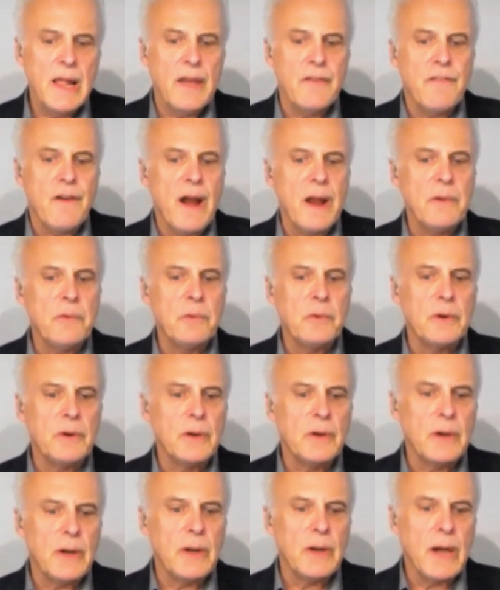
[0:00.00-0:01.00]
if I
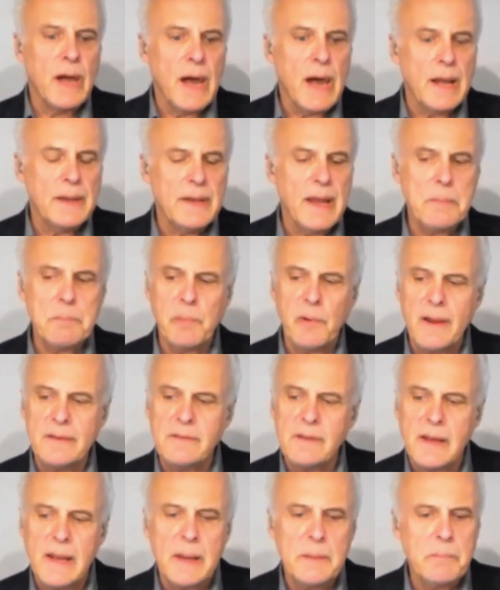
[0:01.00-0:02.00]
were not
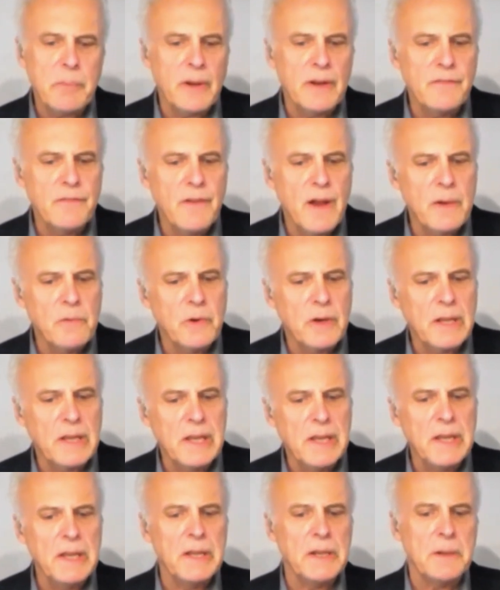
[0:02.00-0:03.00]
president, but if I were
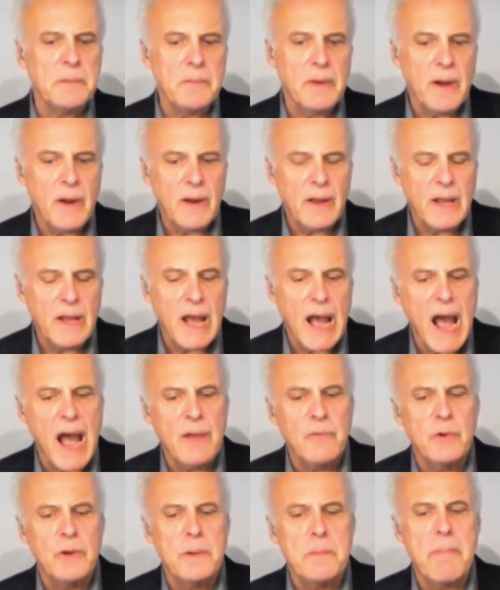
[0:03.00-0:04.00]
king in America,
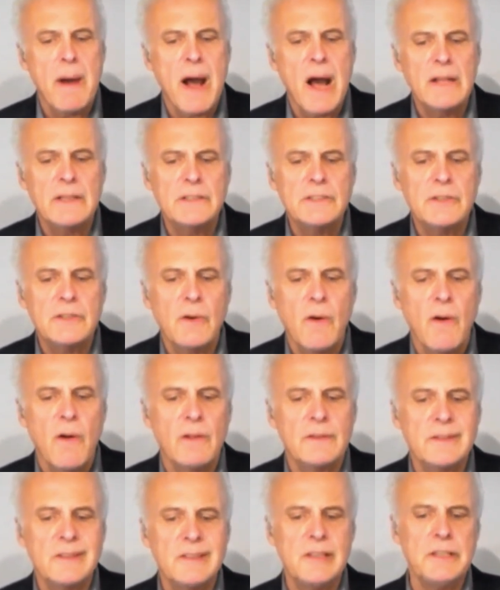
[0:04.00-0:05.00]
I would abolish
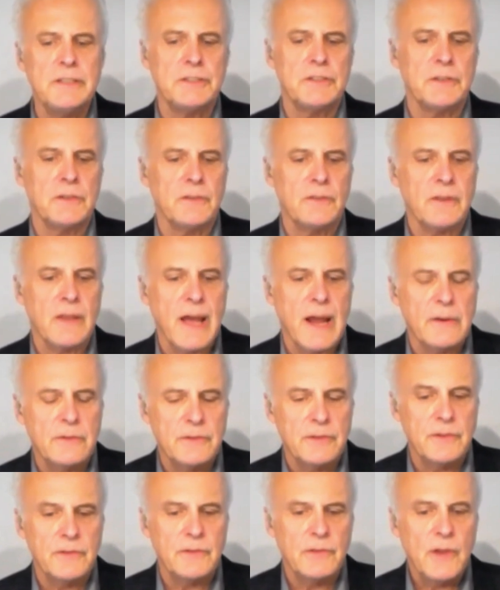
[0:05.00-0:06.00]
all teachers'
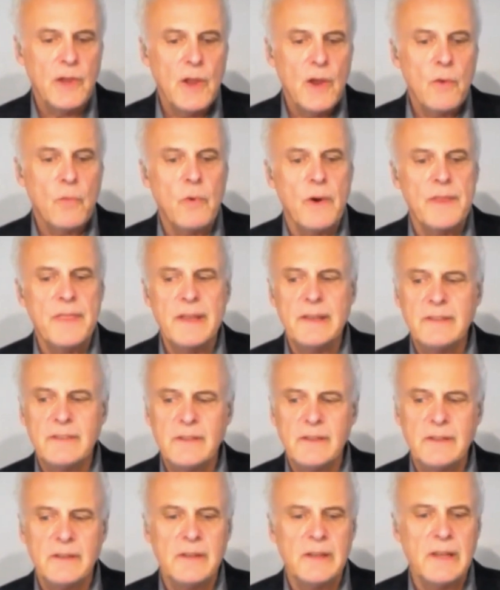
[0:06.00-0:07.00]
lounges where they
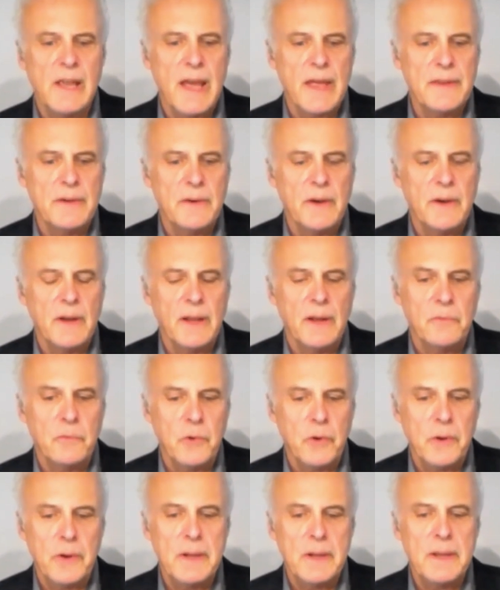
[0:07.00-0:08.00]
sit together
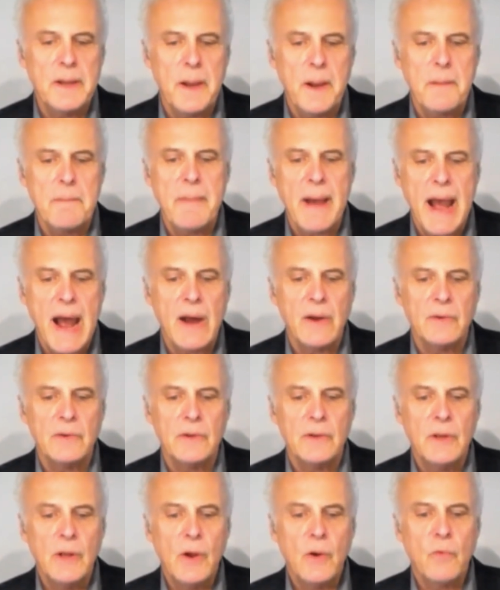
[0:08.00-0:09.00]
and worry
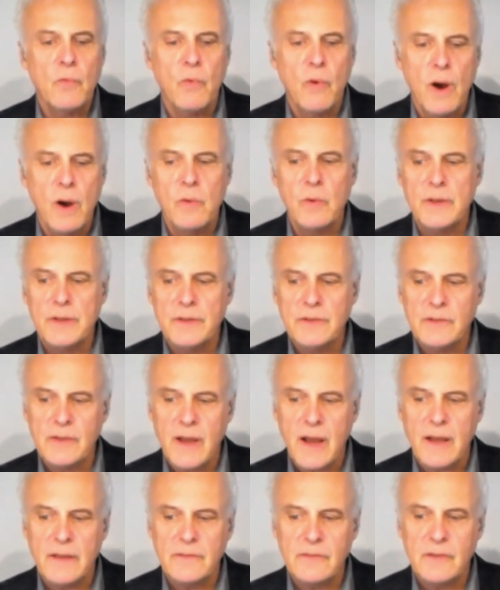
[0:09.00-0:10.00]
about woe is
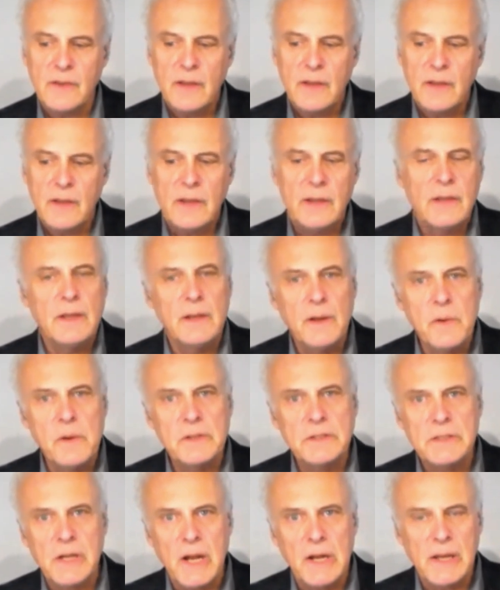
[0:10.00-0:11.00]
us. You know
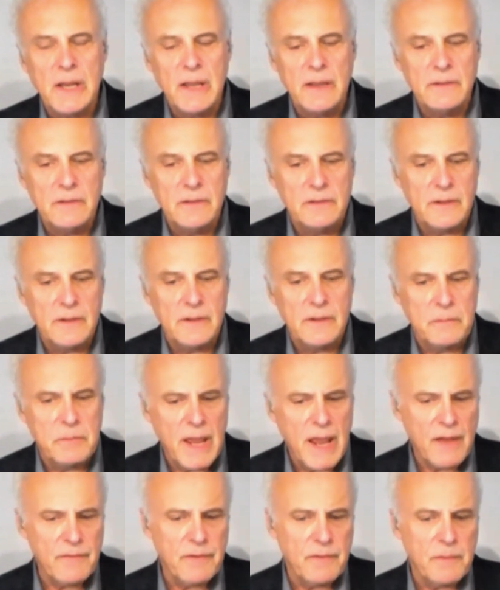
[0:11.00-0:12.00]
what, John Kasich, on
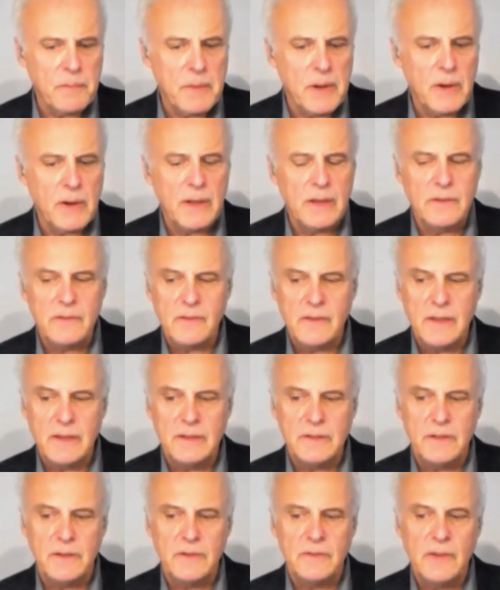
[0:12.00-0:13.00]
behalf of America's
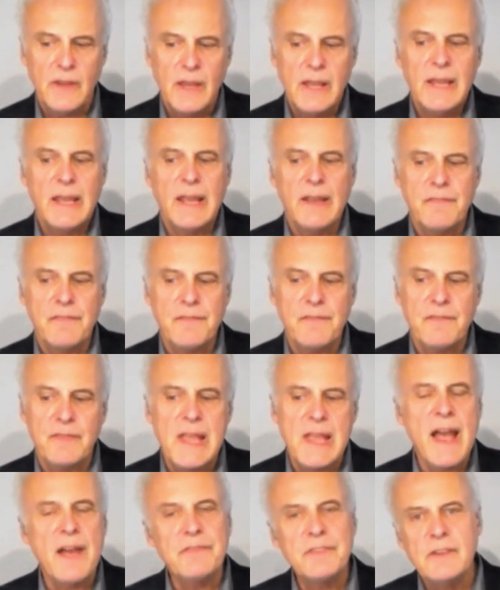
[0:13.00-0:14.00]
teachers, if
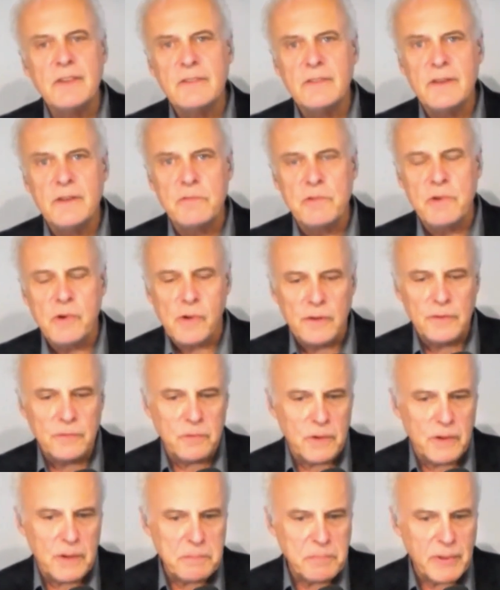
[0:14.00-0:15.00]
the FCC
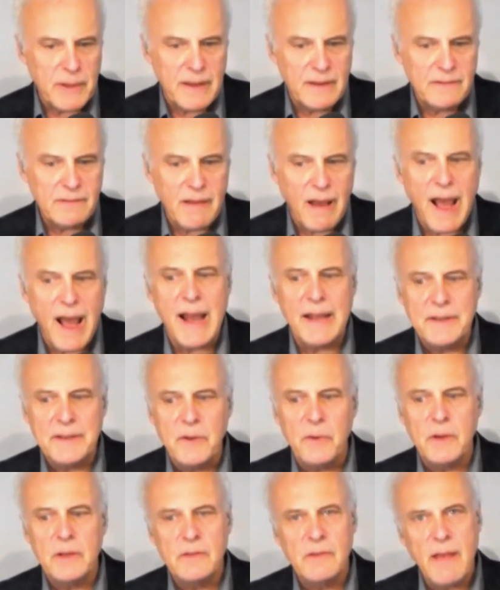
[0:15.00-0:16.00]
rules weren't in place, I'd know